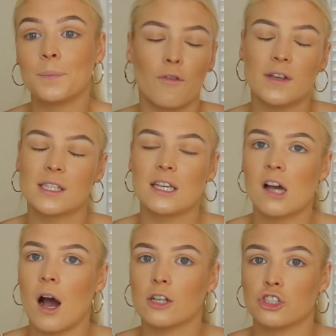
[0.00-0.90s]
obviously, you
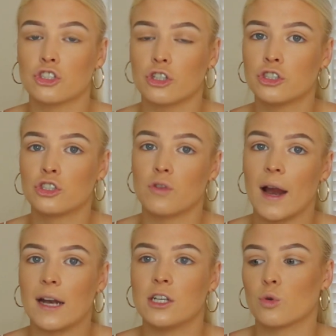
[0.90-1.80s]
can't just go
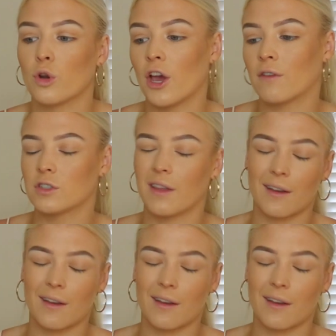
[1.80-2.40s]
straight into it. You have to